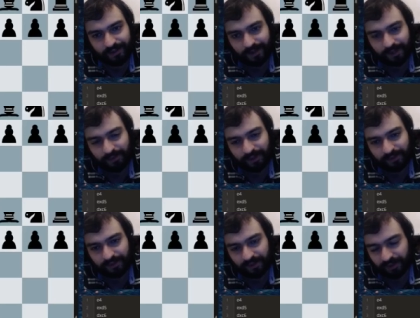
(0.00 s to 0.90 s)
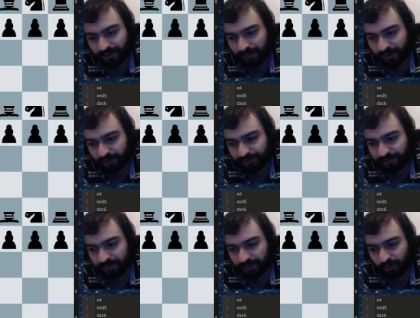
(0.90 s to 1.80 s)
I think the amount of
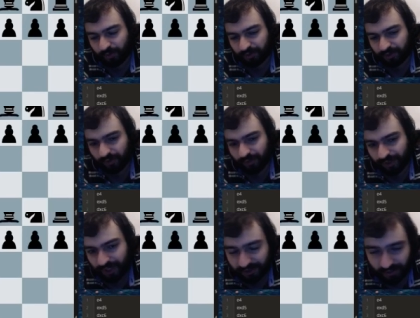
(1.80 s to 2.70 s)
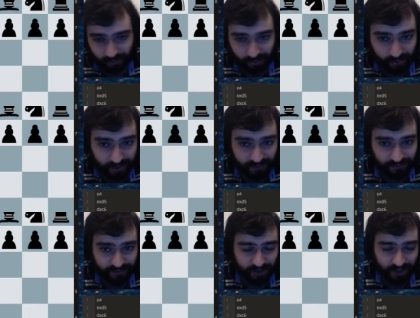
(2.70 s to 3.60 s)
people who don't know the actual rules
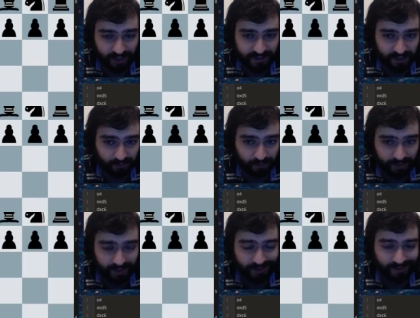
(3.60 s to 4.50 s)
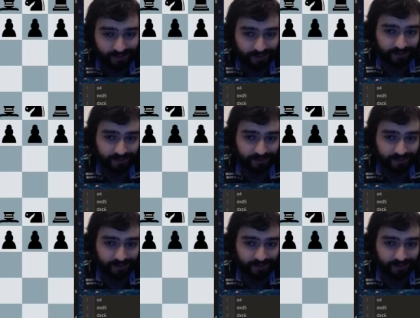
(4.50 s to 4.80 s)
of chess, how to play,